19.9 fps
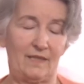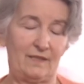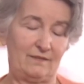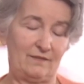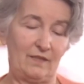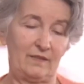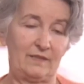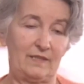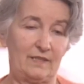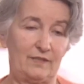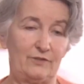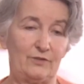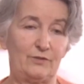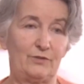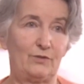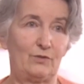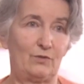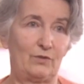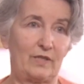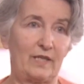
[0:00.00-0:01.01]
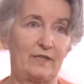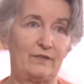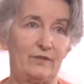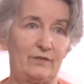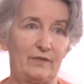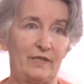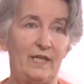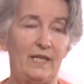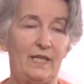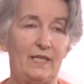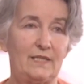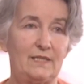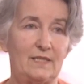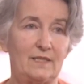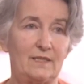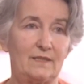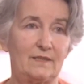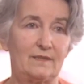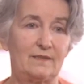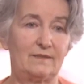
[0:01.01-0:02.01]
not at the door, at the gate,
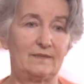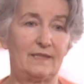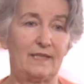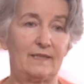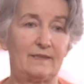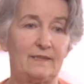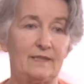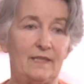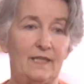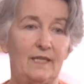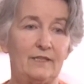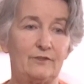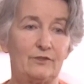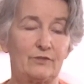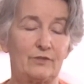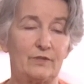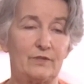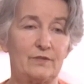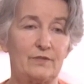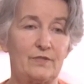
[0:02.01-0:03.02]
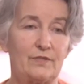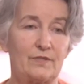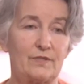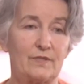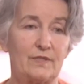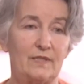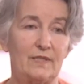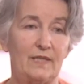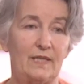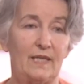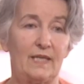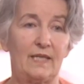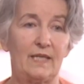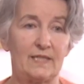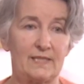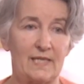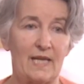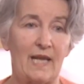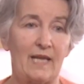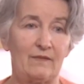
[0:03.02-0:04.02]
at the entrance. And
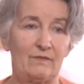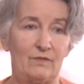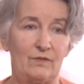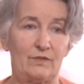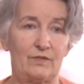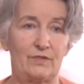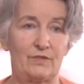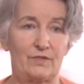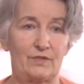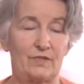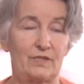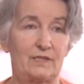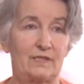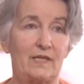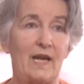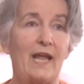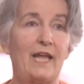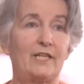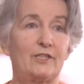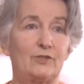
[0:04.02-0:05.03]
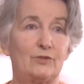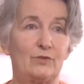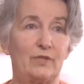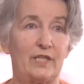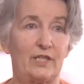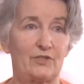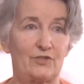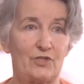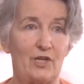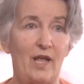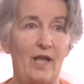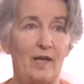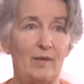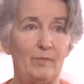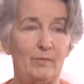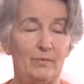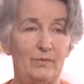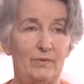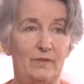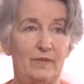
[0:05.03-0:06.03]
as I was trying to catch up,
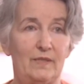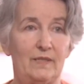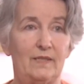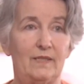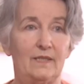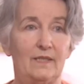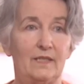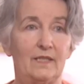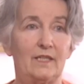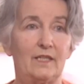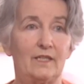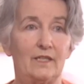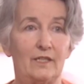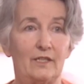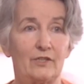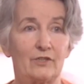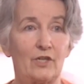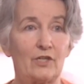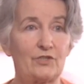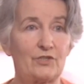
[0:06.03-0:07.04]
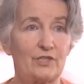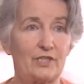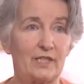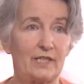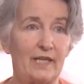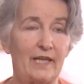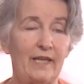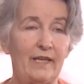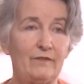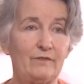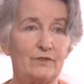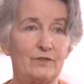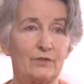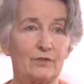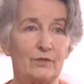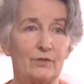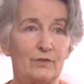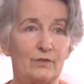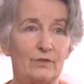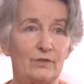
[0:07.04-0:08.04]
rushing after
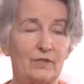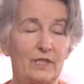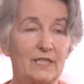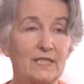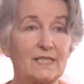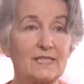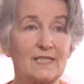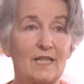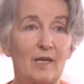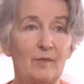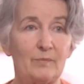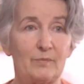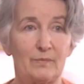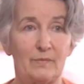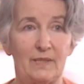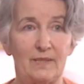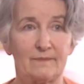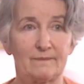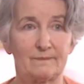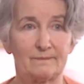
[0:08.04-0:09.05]
her, he stopped me.